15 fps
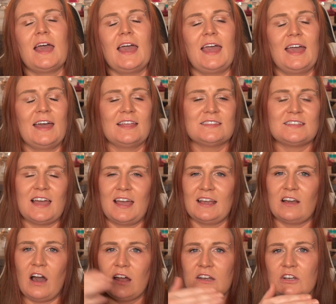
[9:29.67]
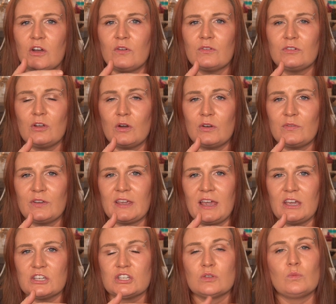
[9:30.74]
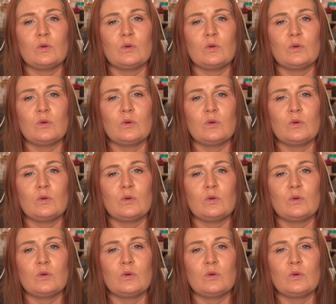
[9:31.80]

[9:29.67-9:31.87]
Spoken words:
And I got a notification